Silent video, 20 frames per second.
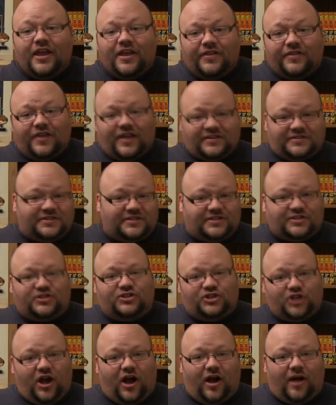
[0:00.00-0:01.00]
That's its
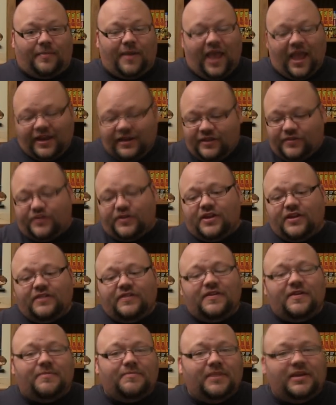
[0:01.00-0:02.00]
job. Anything in
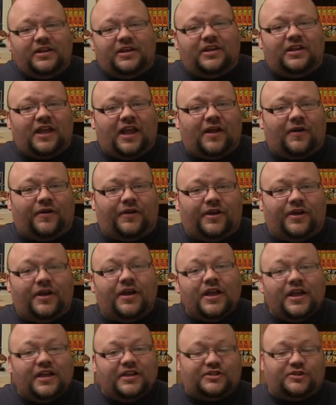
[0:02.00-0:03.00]
the immediate area
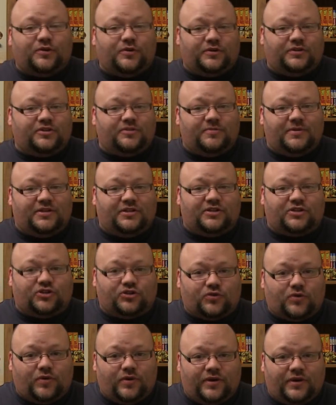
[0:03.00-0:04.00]
is going to be
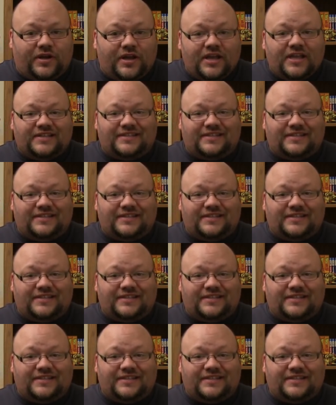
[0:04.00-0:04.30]
destroyed.